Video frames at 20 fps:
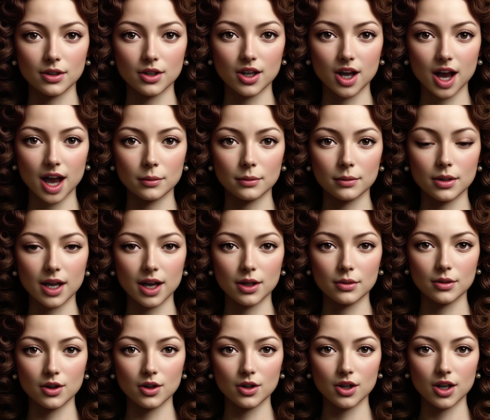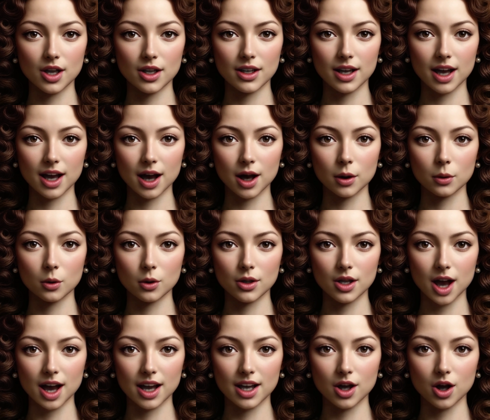James' conversion,
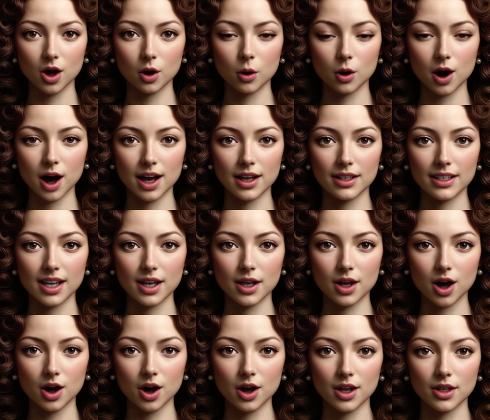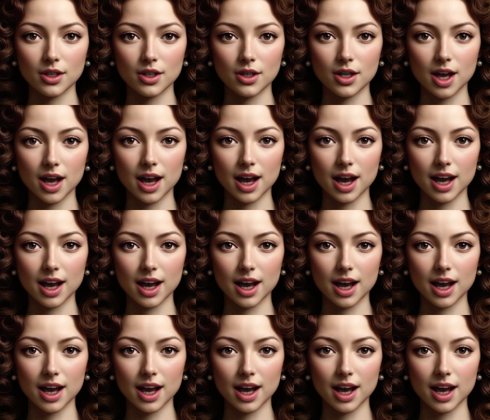which I had quietly encouraged,